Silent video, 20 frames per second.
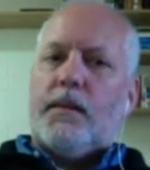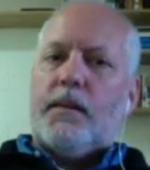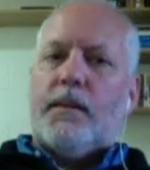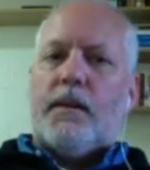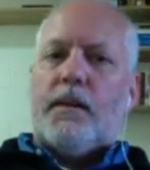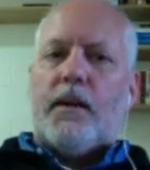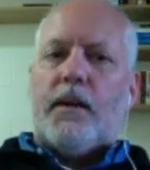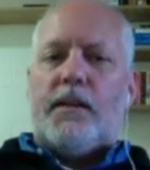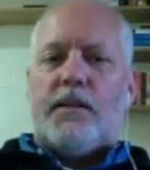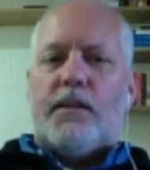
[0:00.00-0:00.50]

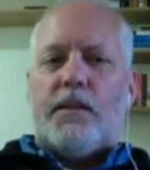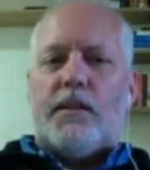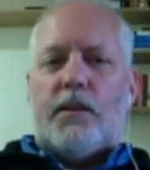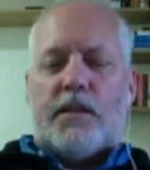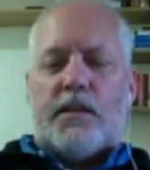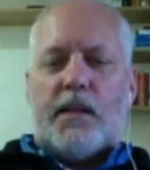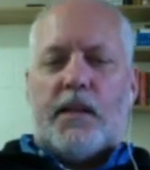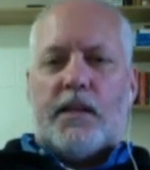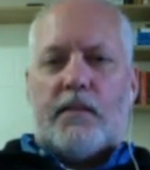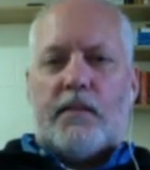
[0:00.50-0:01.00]
All right, so
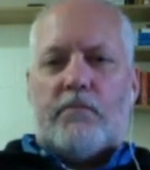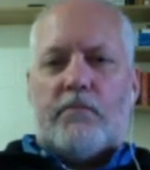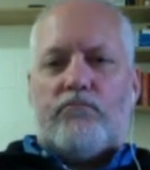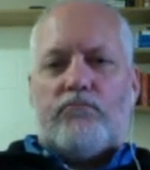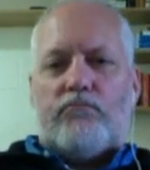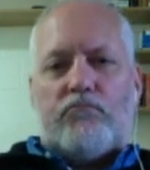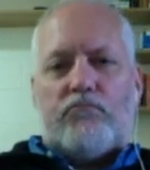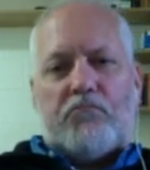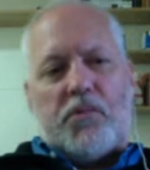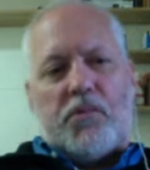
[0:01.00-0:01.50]
it's like
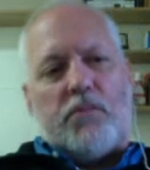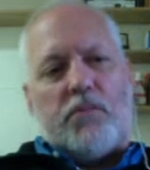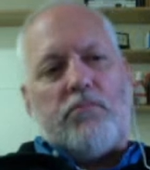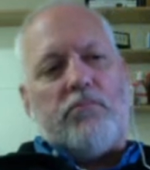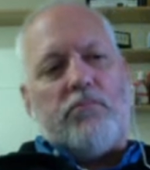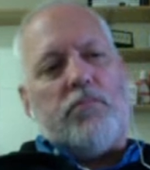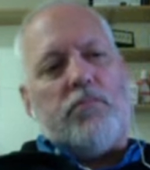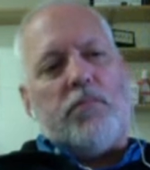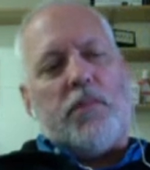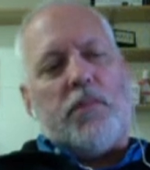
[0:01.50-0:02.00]

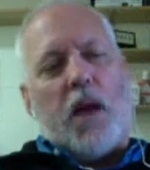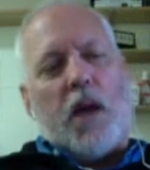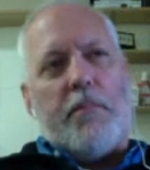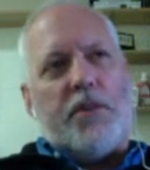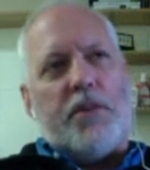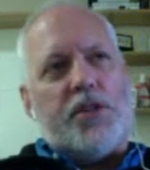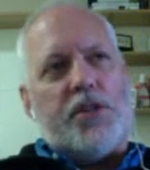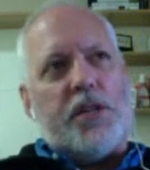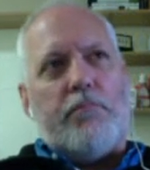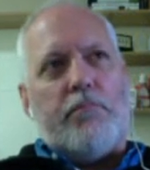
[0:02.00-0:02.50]
time
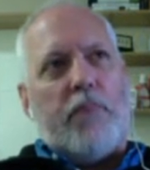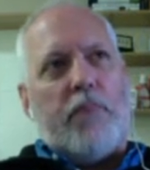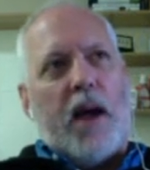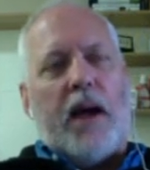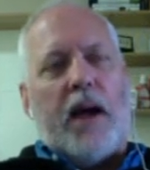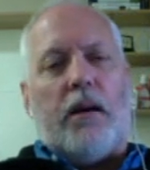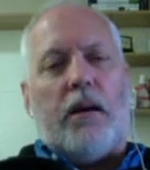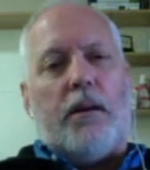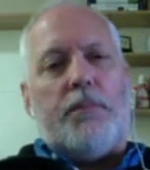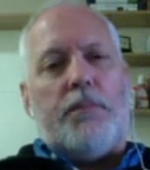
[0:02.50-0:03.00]
machine
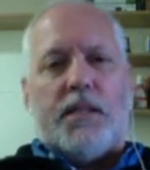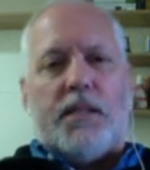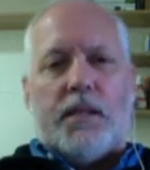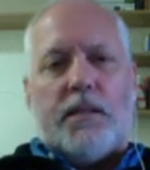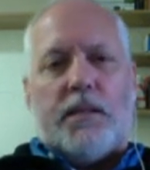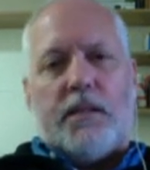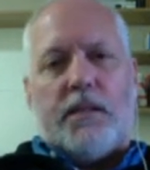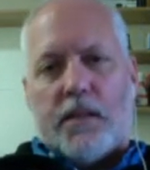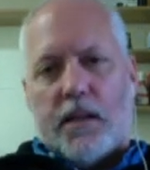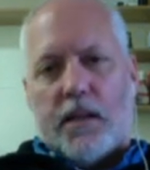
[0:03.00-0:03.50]
backups.
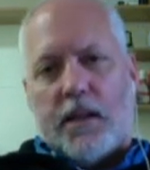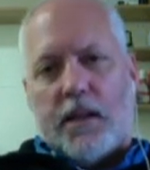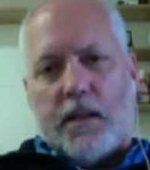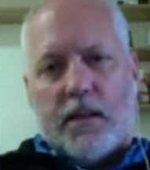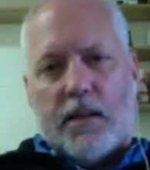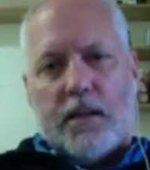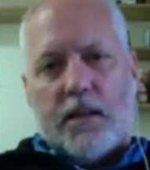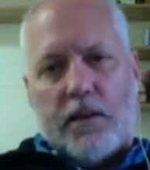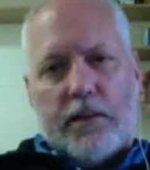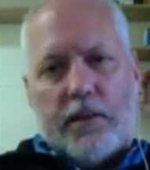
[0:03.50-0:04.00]
It's
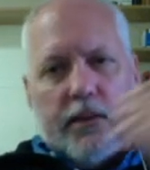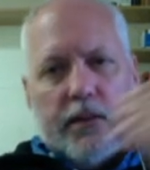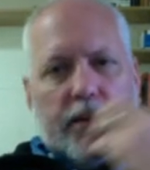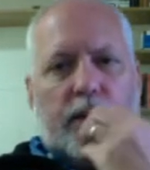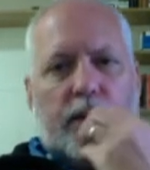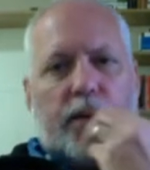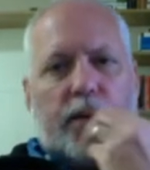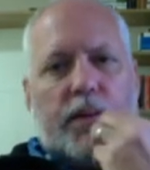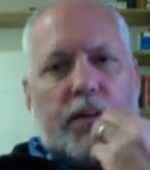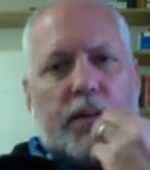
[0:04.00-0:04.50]
like
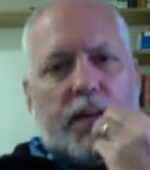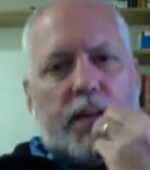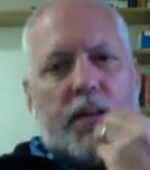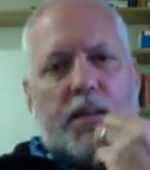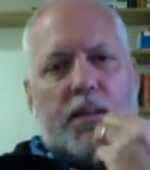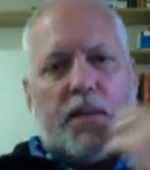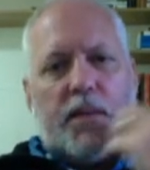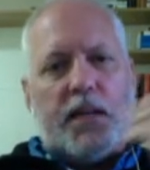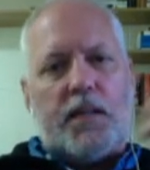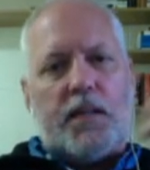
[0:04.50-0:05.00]
you,
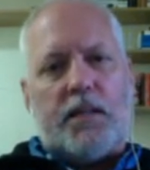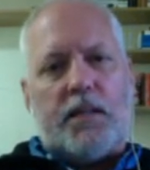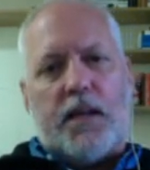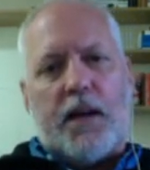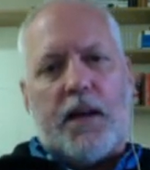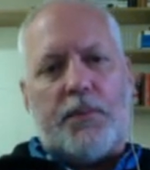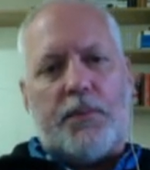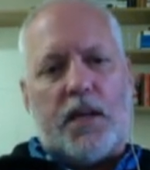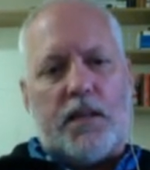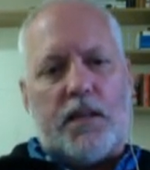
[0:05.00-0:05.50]
as many
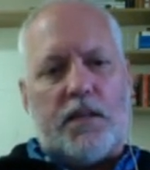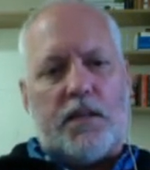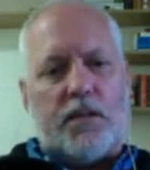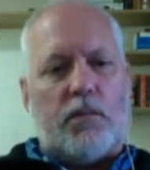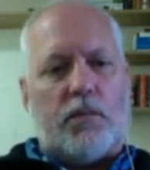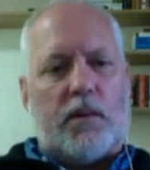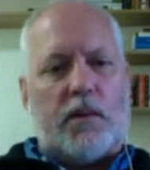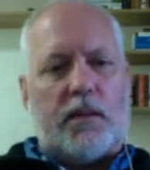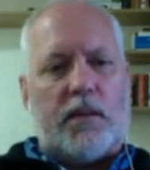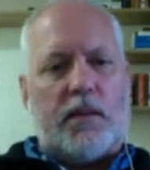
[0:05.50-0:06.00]
snapshots as
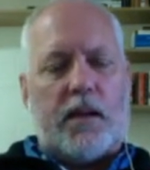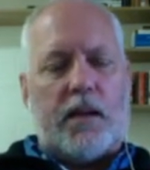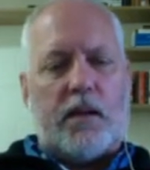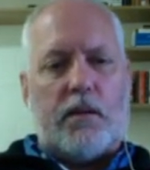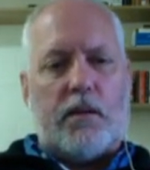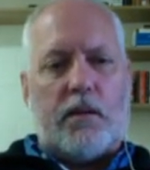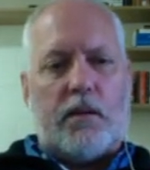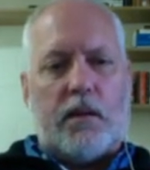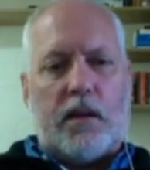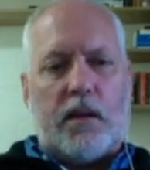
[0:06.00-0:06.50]
you want to take,
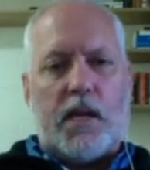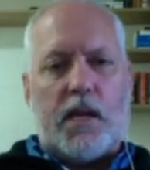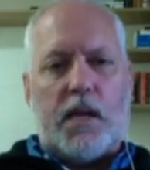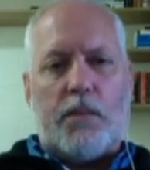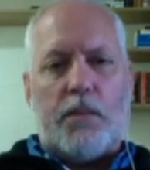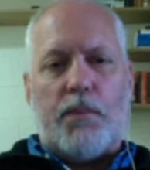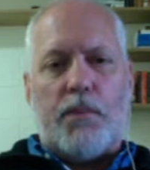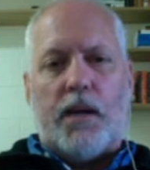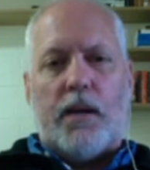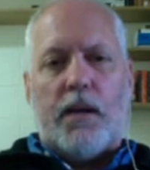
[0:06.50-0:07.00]
you can
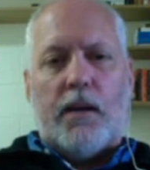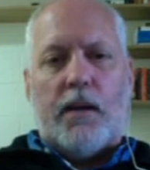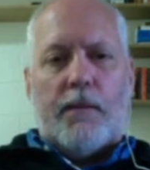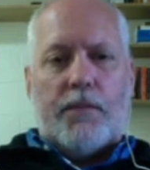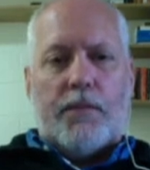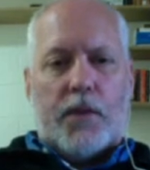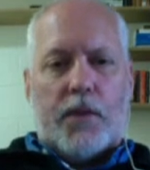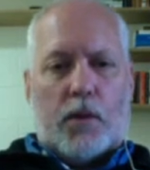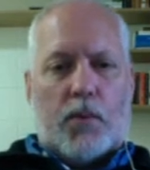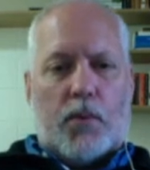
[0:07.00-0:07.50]
keep.
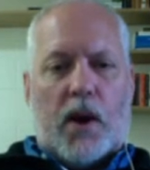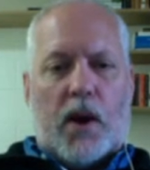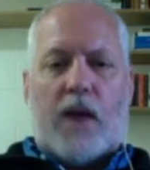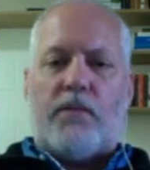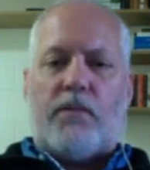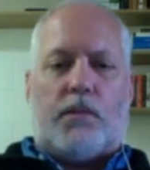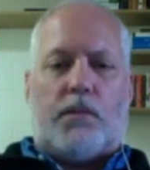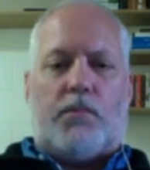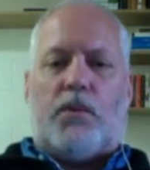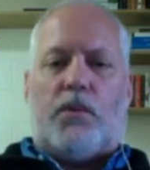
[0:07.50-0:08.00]
They're
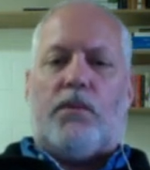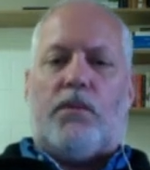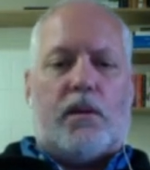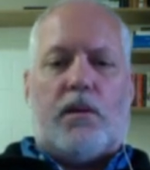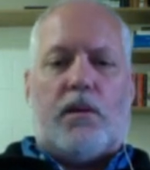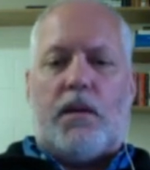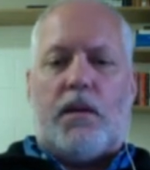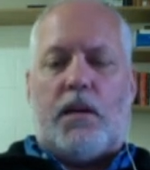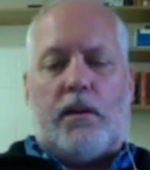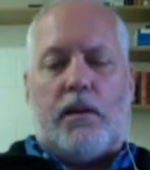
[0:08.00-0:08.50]
browsable.
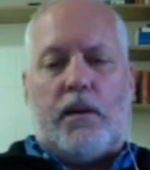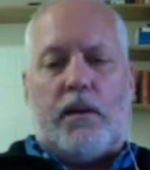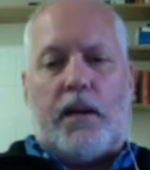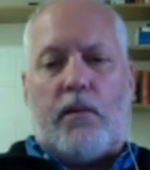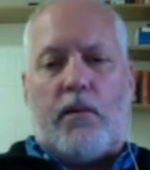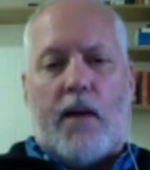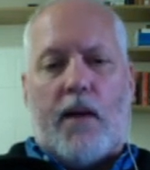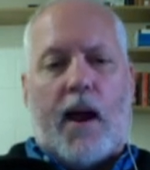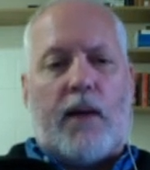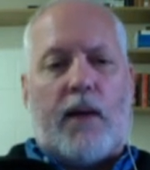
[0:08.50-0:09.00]
You can
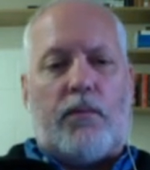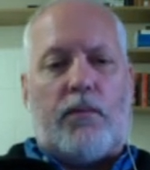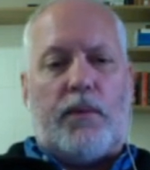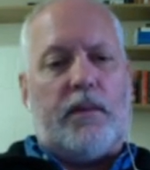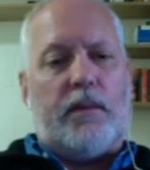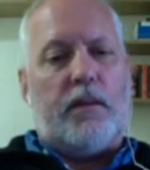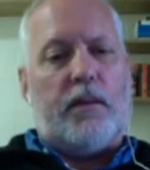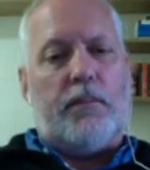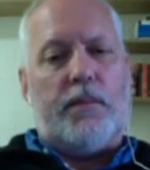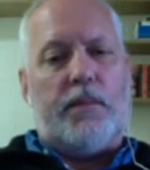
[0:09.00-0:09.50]
interact with
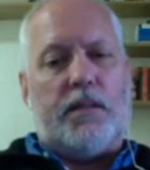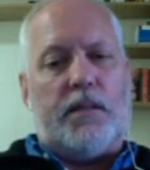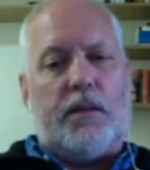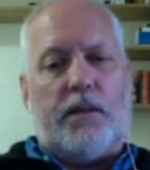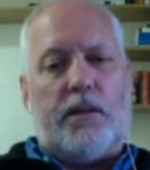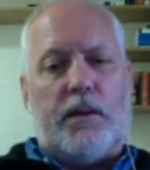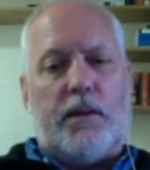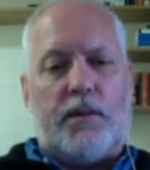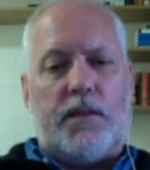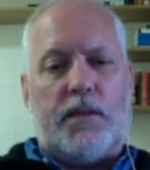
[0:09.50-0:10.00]
them as though
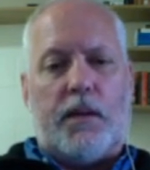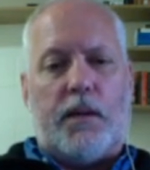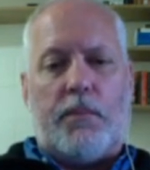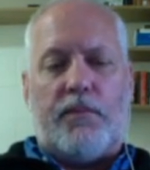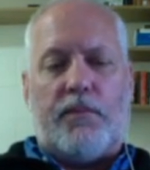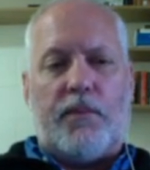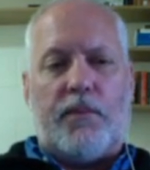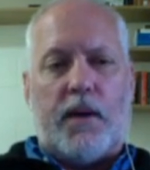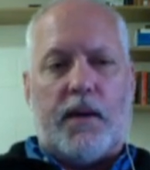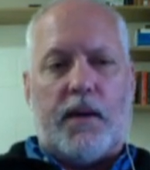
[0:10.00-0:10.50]
they were
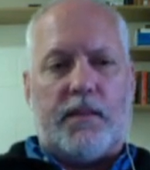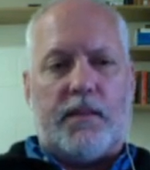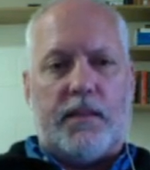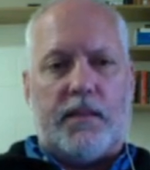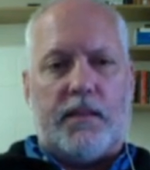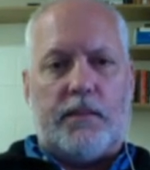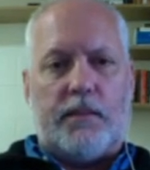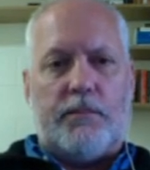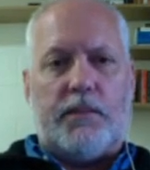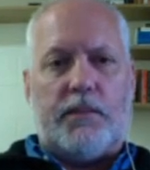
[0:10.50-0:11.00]
separate file
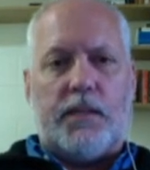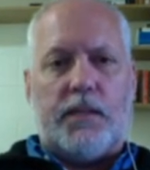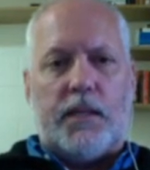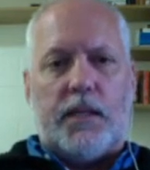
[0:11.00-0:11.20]
systems,